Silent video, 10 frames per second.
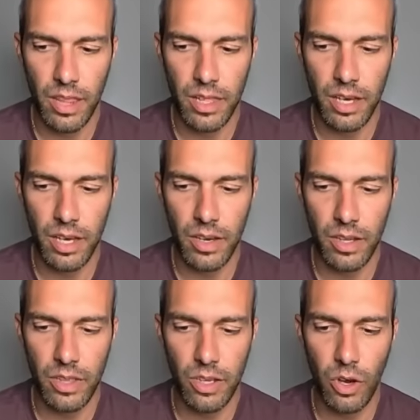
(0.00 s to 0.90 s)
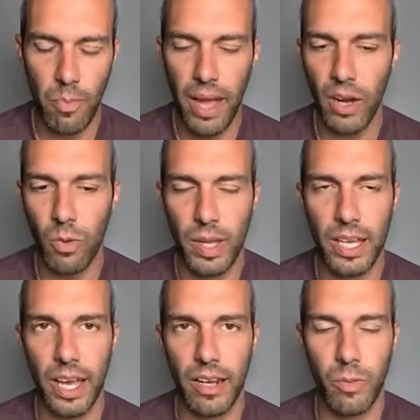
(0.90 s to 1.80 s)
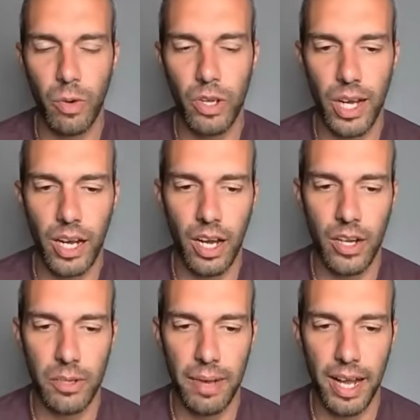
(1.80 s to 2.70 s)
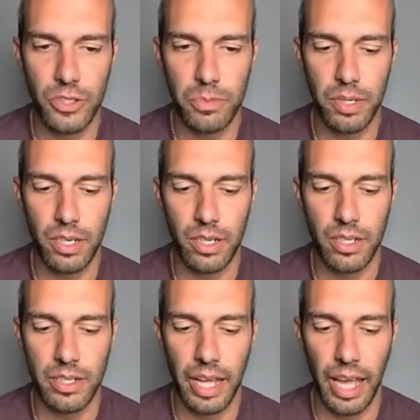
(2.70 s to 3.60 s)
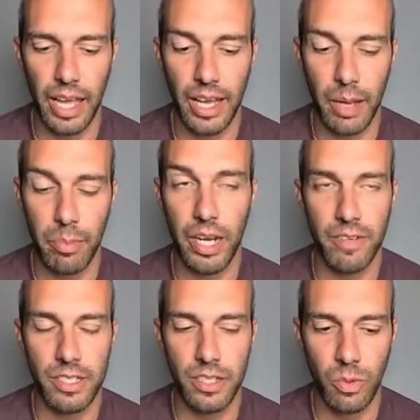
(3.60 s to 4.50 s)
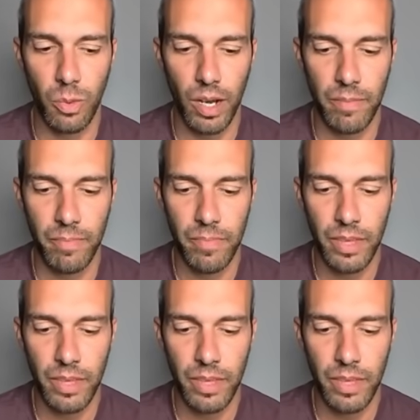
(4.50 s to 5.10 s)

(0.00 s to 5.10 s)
the Go Battle weekend where you had 100 matches per day. I played every single one.